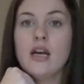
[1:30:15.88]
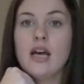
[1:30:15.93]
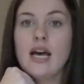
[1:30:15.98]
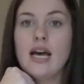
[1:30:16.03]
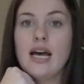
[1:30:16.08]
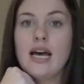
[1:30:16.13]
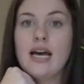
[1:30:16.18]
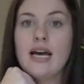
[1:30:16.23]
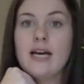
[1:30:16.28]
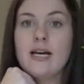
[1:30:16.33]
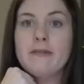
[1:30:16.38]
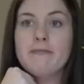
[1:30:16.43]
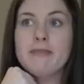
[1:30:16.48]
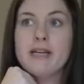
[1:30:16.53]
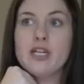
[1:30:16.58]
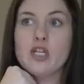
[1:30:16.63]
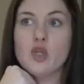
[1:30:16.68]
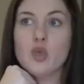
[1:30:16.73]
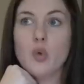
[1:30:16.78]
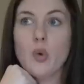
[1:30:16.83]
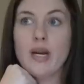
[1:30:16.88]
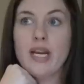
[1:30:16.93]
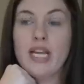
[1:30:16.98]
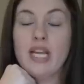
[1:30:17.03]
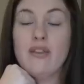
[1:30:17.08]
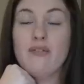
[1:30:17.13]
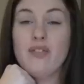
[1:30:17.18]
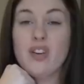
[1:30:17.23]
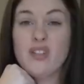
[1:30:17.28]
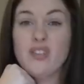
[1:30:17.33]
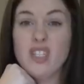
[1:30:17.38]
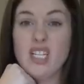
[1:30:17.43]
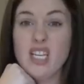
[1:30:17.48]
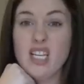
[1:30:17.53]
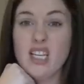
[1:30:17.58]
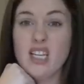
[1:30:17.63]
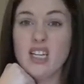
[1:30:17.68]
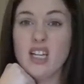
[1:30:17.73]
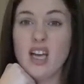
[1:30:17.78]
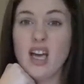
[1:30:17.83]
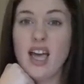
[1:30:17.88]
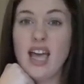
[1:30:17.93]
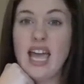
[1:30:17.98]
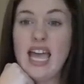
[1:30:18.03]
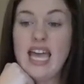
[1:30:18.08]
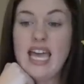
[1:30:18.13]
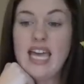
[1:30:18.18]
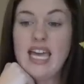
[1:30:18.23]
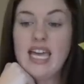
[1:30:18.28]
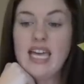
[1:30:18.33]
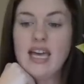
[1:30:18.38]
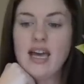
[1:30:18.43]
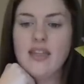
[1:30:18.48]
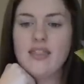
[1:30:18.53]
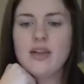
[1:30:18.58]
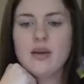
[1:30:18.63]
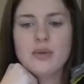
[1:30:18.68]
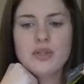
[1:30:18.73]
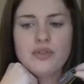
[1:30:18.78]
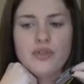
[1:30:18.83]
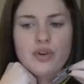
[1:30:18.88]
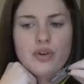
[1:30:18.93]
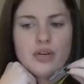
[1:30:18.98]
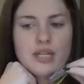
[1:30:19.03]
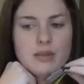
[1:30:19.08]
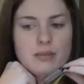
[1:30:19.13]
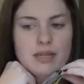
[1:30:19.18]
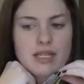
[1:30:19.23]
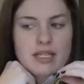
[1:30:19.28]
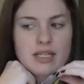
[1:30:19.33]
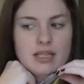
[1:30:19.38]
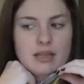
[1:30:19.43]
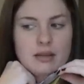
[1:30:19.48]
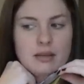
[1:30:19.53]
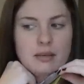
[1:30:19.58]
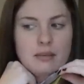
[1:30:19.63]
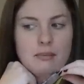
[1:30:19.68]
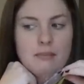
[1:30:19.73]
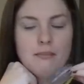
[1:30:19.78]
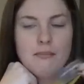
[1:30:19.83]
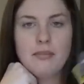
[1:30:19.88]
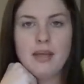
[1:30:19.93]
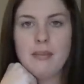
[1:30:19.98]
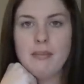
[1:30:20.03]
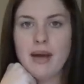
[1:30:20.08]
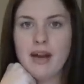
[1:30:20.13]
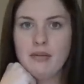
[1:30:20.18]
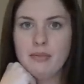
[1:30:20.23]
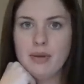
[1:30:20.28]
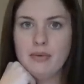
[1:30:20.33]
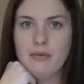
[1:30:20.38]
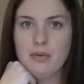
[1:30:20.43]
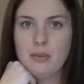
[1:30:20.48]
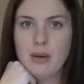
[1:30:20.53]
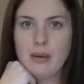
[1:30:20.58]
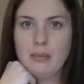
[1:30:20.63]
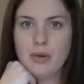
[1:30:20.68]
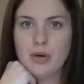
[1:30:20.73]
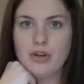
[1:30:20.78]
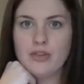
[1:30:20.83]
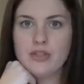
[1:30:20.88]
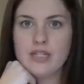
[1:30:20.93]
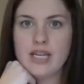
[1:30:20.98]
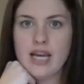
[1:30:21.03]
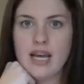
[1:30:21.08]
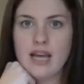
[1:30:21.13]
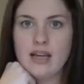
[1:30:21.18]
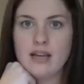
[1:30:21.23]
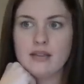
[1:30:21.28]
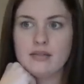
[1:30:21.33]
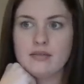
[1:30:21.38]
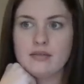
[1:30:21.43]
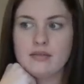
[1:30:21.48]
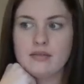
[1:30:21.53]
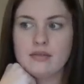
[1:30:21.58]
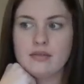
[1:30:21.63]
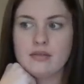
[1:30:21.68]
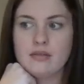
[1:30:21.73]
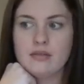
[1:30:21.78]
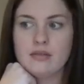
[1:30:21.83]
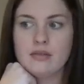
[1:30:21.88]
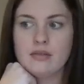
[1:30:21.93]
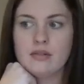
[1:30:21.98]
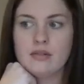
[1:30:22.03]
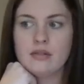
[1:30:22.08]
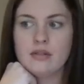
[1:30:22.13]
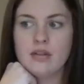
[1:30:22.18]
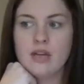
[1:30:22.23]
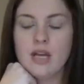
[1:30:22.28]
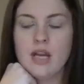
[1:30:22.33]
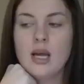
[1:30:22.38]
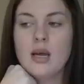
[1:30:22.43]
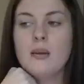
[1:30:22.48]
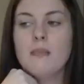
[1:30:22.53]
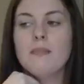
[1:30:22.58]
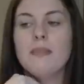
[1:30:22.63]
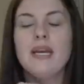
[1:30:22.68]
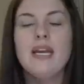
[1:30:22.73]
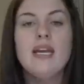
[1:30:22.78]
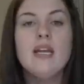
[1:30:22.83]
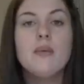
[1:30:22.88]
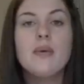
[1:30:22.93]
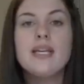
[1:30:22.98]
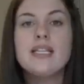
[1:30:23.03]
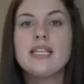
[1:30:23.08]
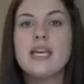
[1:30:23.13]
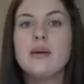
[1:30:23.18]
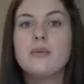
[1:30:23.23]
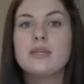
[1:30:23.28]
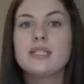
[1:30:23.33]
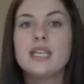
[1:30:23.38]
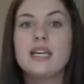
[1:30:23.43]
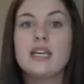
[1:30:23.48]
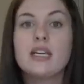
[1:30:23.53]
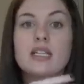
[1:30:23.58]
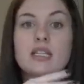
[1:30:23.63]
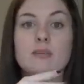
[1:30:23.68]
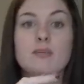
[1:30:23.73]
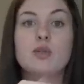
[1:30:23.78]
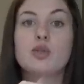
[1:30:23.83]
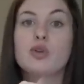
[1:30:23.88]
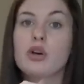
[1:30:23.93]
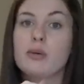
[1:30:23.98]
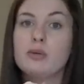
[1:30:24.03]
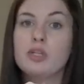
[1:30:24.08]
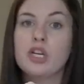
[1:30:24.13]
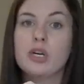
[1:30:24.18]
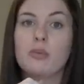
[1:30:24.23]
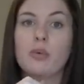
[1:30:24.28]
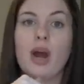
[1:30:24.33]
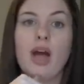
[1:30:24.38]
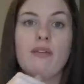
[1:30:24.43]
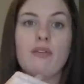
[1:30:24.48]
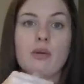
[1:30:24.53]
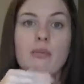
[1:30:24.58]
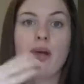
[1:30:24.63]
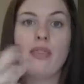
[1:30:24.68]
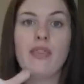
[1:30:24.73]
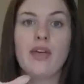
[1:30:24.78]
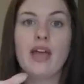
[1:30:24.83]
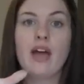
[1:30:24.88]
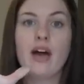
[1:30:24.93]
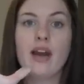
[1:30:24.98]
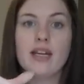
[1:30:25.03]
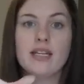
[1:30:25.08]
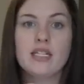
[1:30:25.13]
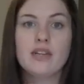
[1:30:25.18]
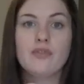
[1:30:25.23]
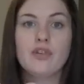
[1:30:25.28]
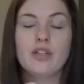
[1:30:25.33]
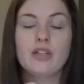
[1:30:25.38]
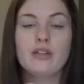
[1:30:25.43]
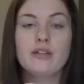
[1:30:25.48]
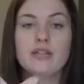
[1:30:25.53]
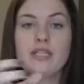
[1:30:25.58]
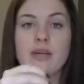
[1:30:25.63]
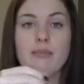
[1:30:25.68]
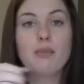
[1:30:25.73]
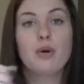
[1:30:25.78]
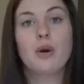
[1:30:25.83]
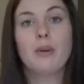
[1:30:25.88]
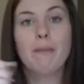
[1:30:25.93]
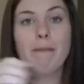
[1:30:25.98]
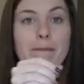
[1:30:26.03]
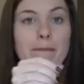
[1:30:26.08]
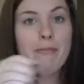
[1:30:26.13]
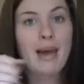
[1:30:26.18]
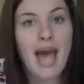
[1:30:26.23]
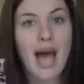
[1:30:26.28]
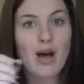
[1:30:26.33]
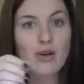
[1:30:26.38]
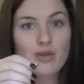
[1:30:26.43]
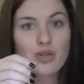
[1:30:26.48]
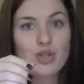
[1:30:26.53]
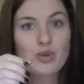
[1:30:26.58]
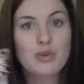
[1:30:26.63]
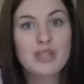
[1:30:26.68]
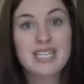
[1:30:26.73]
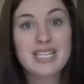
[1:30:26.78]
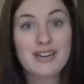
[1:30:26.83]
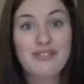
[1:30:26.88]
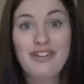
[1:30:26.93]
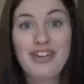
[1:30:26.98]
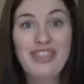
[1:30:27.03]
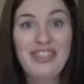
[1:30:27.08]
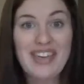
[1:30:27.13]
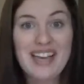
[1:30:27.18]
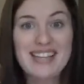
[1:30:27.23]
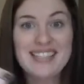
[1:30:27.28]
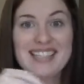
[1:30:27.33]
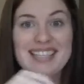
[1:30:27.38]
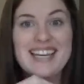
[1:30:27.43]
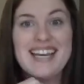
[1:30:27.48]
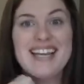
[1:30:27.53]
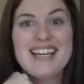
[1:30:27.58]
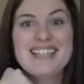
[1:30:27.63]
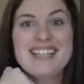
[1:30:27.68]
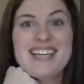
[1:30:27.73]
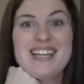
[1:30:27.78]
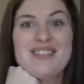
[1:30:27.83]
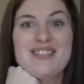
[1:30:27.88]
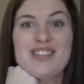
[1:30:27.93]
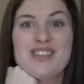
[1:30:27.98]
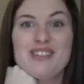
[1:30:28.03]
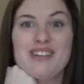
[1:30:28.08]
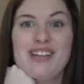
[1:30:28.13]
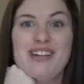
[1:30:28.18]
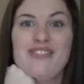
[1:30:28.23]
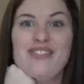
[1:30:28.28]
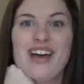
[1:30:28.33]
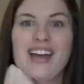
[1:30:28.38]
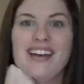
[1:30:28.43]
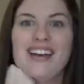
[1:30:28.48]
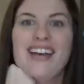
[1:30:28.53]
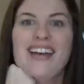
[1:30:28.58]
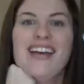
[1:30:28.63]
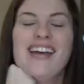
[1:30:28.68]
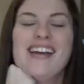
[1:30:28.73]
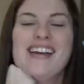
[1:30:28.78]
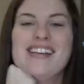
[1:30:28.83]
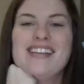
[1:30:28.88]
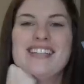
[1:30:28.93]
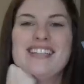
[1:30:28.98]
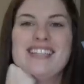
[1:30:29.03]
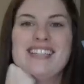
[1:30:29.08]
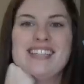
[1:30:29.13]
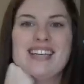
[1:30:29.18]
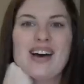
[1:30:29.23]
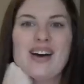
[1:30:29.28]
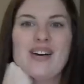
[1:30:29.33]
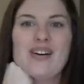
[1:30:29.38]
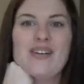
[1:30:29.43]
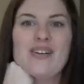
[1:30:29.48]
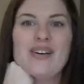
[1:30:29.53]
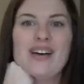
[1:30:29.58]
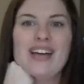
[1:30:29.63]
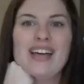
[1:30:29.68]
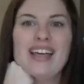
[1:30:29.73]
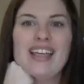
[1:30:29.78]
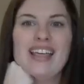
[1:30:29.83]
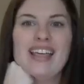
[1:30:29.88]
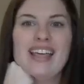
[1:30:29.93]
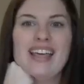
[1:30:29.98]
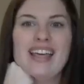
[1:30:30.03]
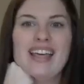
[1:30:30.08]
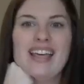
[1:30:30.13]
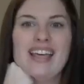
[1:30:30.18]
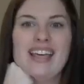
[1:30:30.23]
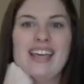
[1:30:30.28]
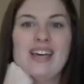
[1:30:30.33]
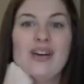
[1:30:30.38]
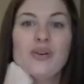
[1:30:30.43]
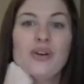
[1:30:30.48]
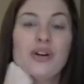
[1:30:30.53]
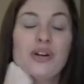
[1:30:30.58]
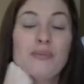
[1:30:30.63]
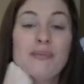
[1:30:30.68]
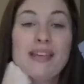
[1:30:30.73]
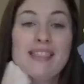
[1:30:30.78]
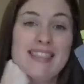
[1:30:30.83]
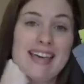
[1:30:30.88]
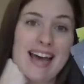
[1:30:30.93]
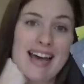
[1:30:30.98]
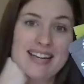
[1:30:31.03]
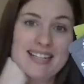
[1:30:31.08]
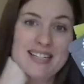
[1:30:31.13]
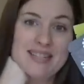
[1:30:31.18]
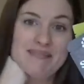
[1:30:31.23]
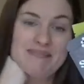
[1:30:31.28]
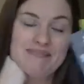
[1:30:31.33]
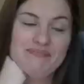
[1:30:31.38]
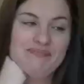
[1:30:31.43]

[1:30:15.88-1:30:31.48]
um, in 2015, a, I think it was for Christmas. It might have been for my birthday. But anyways, it was like a subscription where every month I got a different little zipper pouch with different things in it and it was really fun. So he had ordered me that